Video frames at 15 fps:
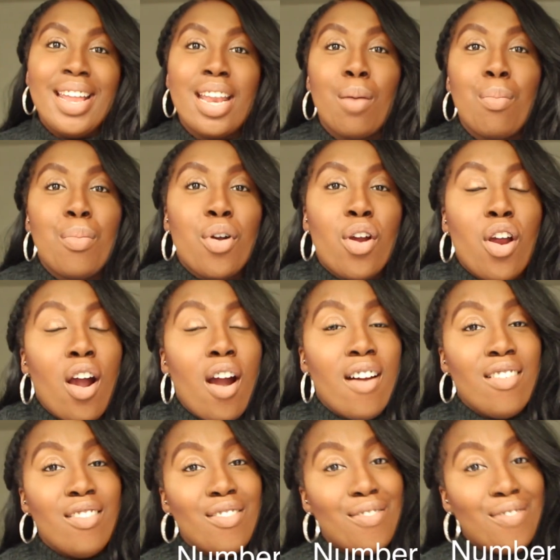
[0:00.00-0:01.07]
Number
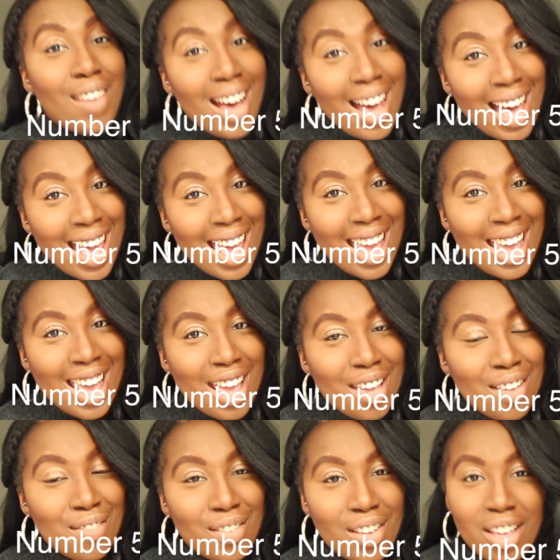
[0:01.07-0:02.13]

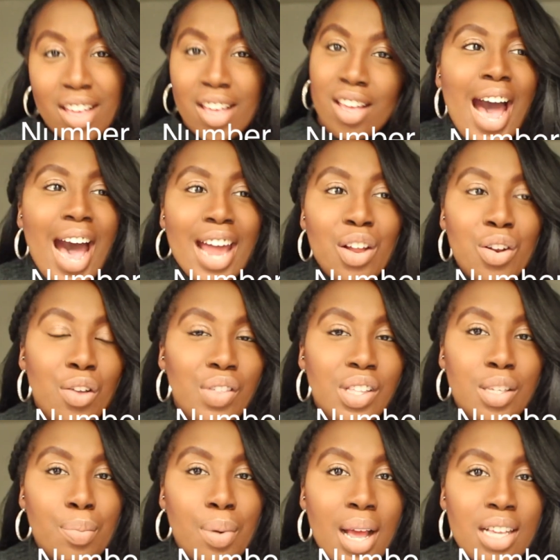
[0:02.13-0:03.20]
5. I don't know if
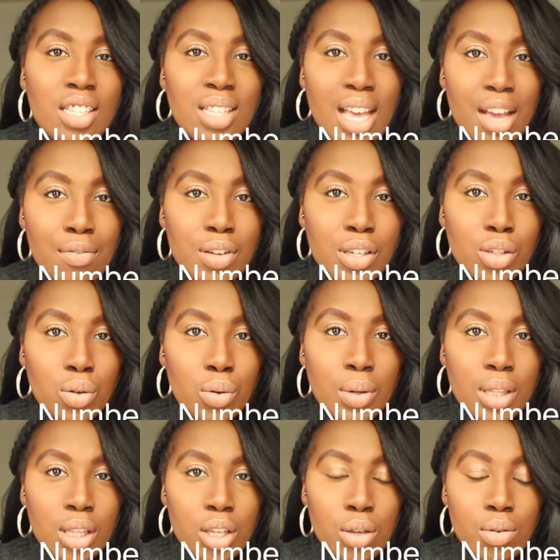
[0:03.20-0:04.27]
this applies to every
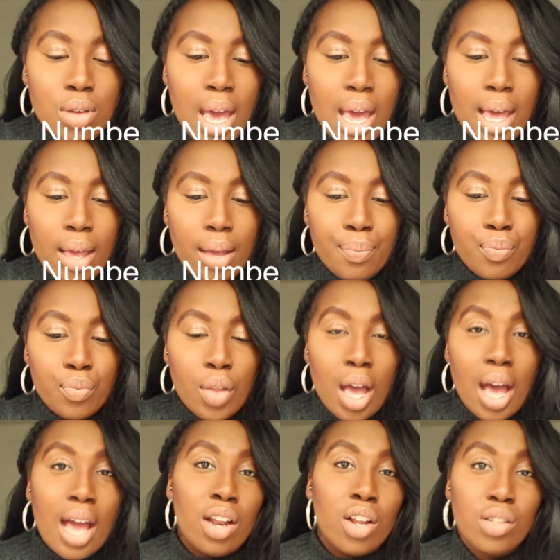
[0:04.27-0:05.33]
school in the UK.
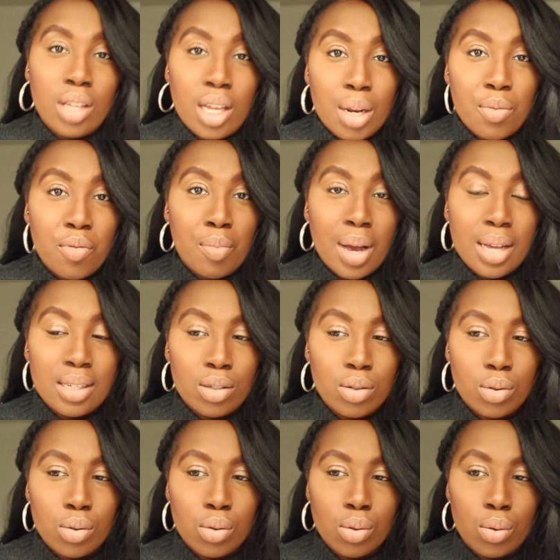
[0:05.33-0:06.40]
I know certainly with my
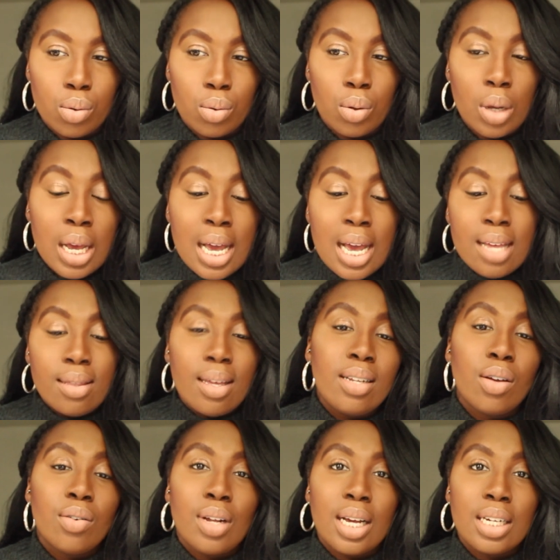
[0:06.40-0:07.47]
dental school, they
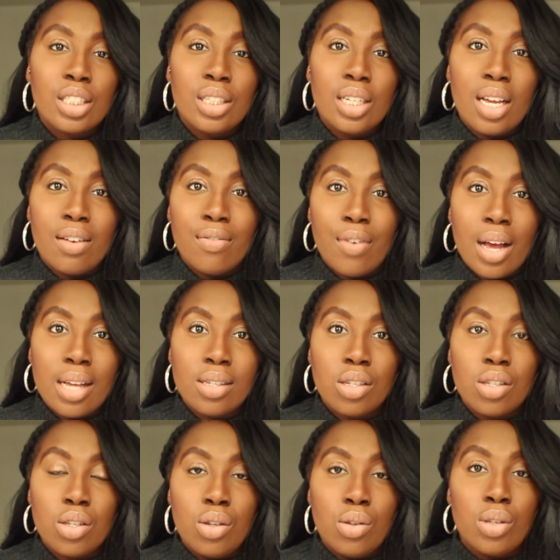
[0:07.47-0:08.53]
don't actually advise
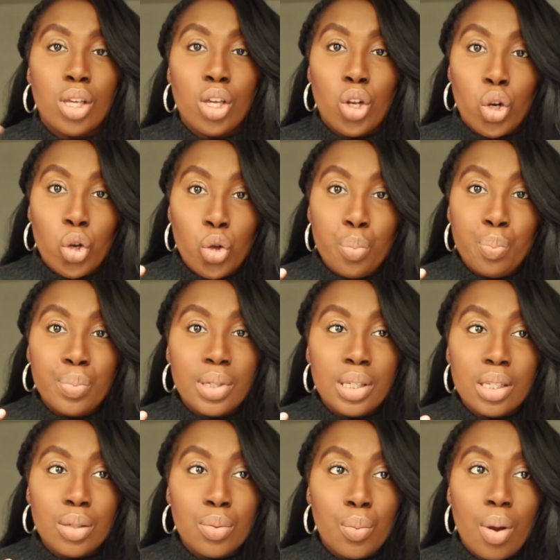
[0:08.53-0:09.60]
us using
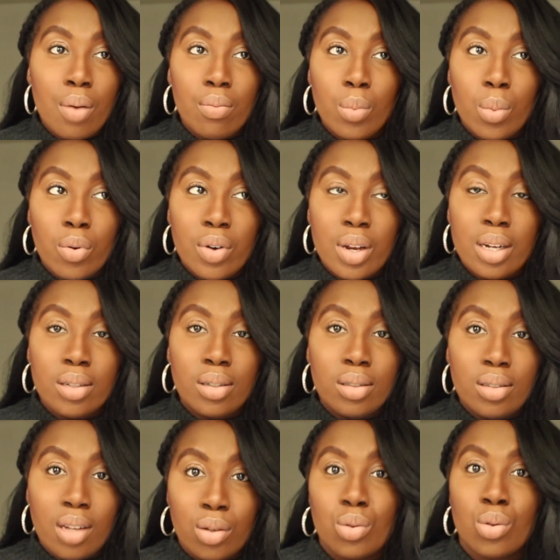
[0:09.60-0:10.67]
loops when we're
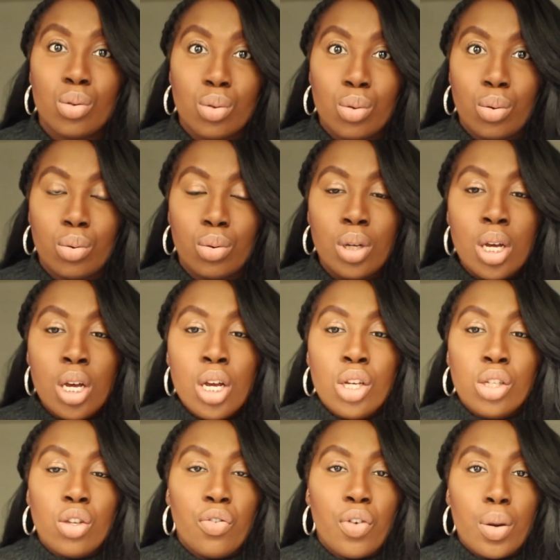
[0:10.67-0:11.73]
in dental school.
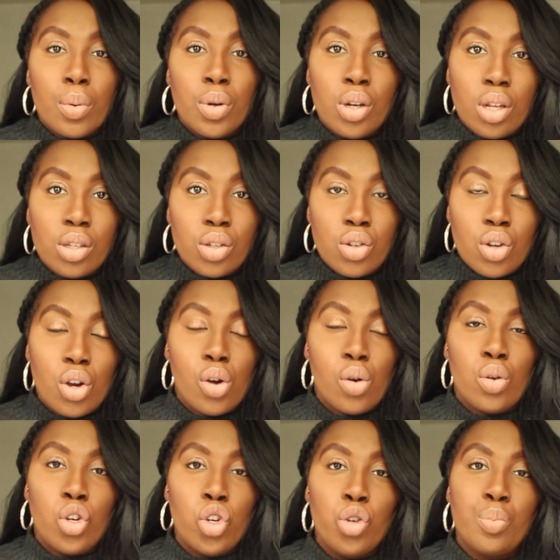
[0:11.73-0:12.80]
So for anyone who doesn't know,
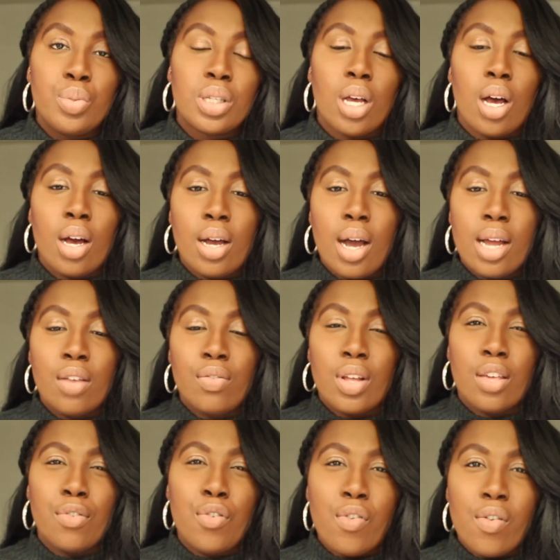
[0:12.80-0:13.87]
loops are kind of
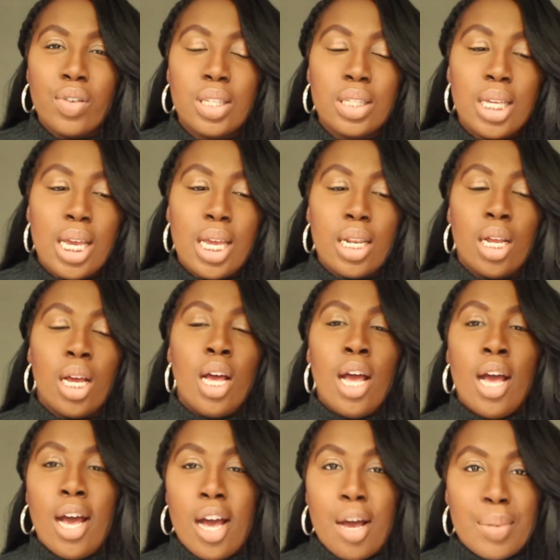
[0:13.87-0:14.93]
like, if you've ever seen
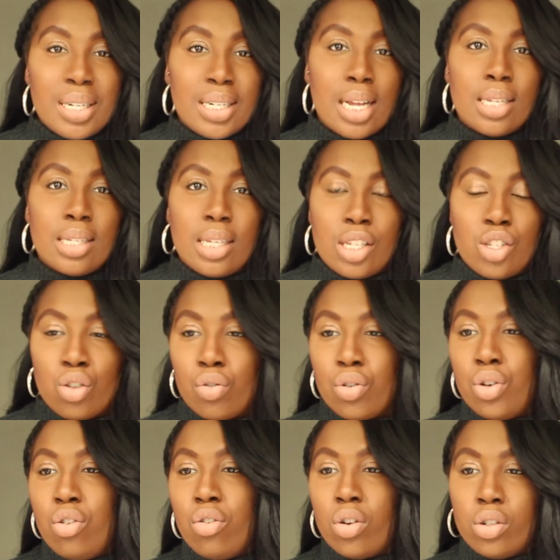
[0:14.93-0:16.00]
a dentist or a
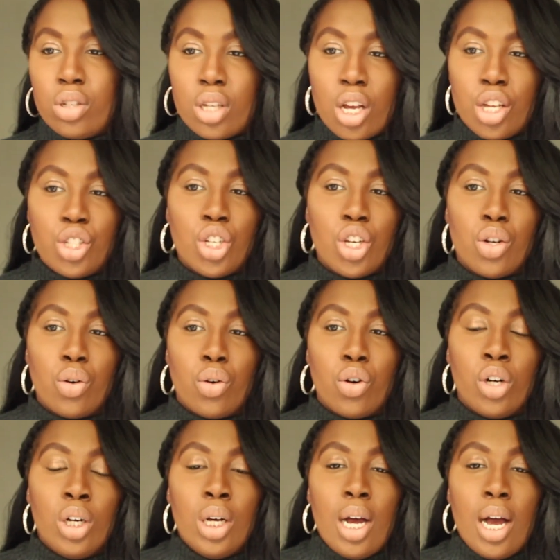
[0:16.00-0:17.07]
neurosurgeon or